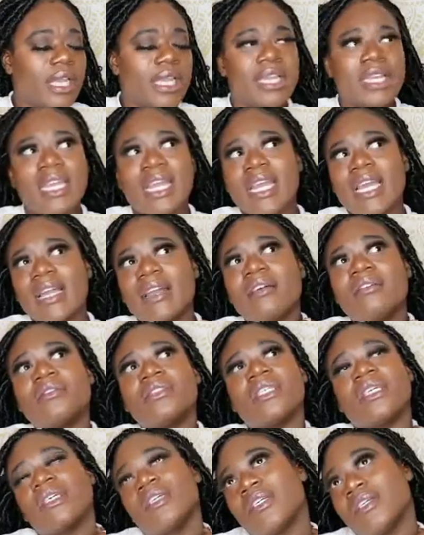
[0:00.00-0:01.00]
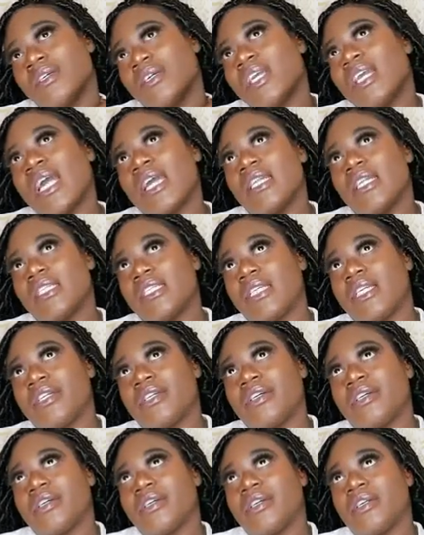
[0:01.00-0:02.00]
Yeah, it kind of did
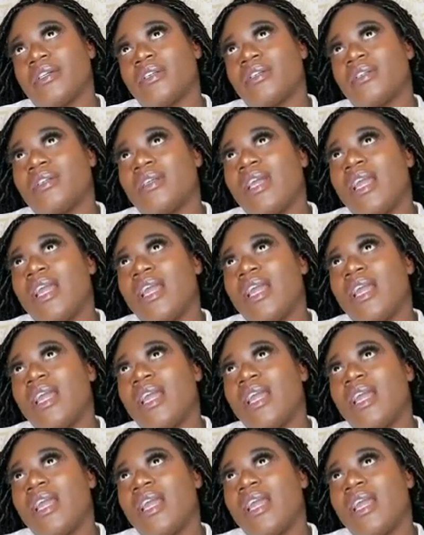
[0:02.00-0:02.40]
hurt.